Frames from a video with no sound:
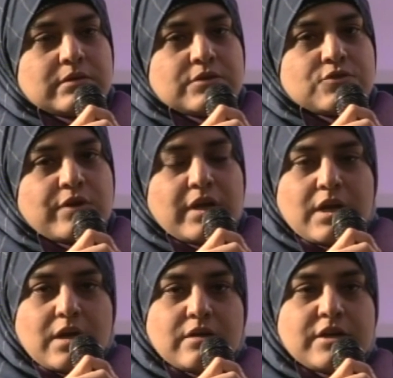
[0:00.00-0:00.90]

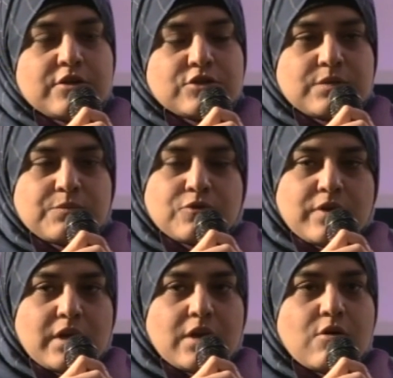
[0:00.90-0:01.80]
training, leadership
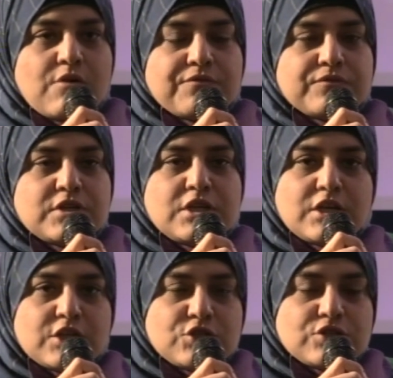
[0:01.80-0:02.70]
training of
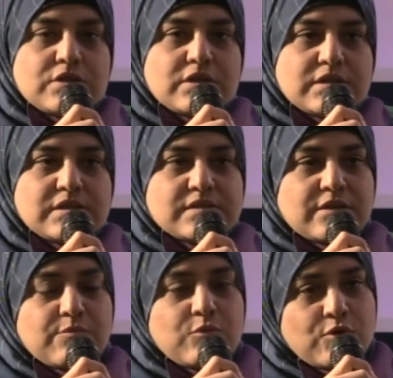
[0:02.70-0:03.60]
teenage girls
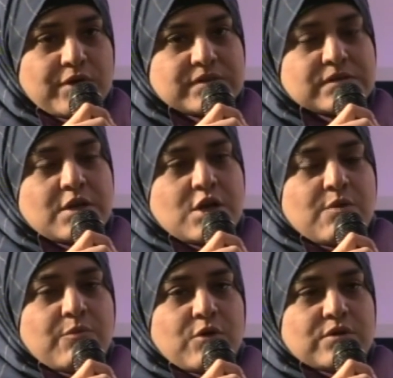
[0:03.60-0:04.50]
and boys,
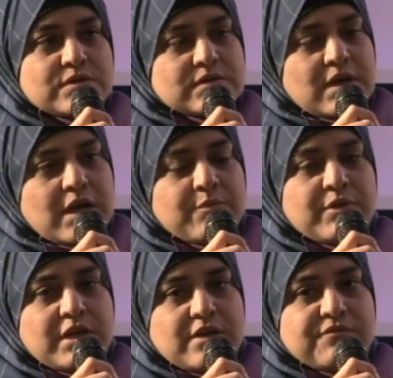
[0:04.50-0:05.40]
because I
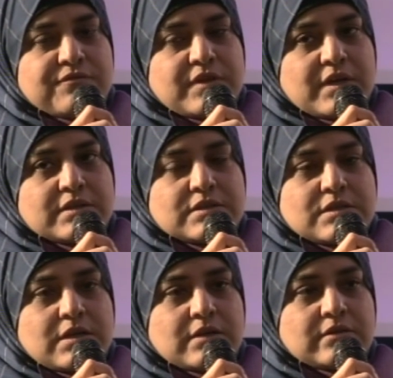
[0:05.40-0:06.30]
believe that
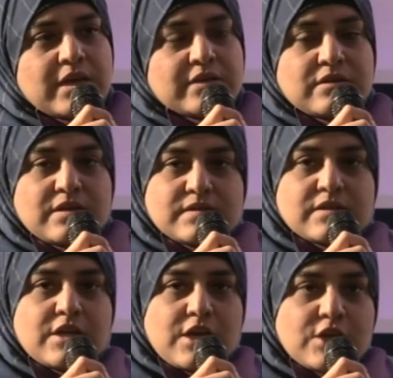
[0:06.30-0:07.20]
that is
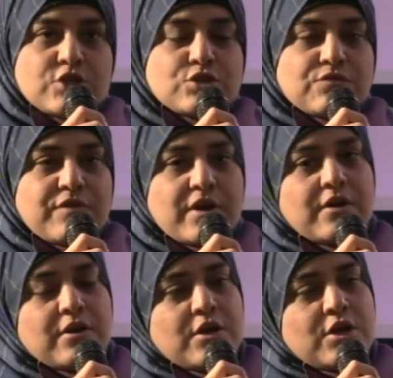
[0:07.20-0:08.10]
the age
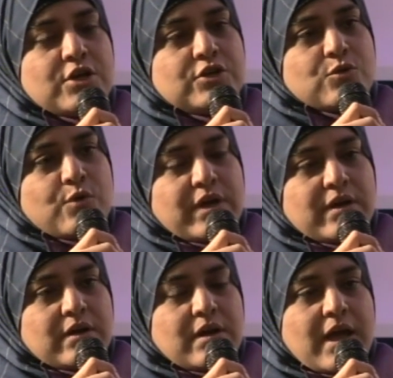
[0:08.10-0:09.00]
where you
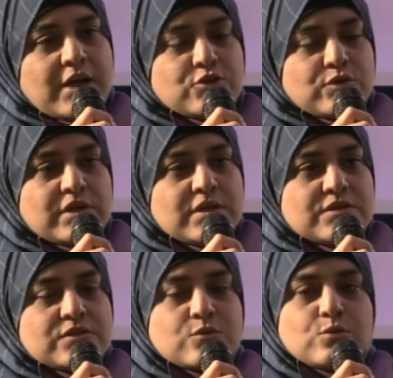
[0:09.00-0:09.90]
can actually
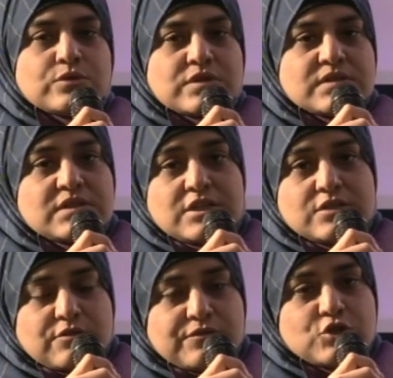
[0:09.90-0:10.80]
sow the
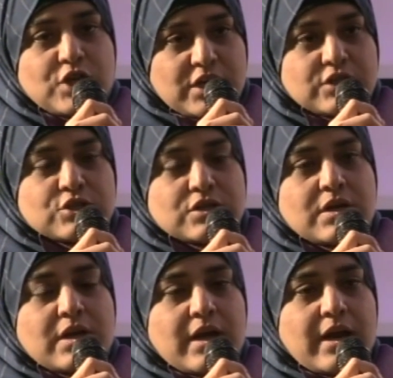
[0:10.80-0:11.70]
seeds of change
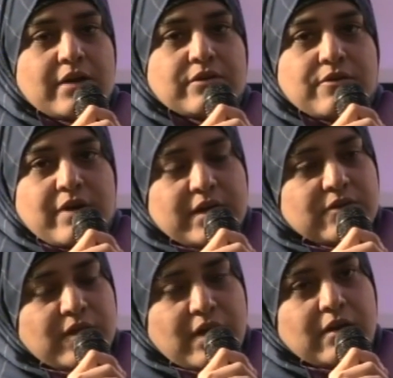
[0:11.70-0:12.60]
and the
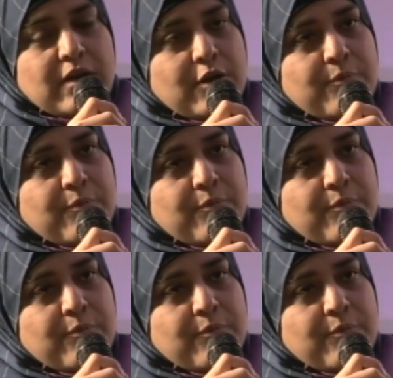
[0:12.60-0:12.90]
right thinking.